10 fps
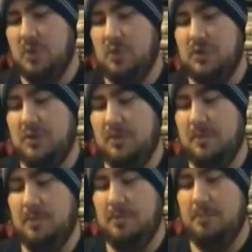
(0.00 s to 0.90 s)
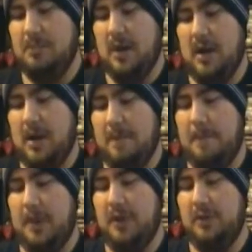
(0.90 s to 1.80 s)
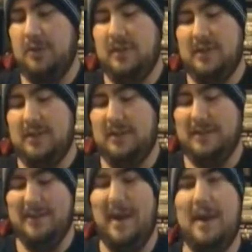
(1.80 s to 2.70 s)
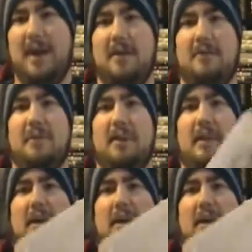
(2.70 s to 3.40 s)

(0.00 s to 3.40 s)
Crystal Bears does not have the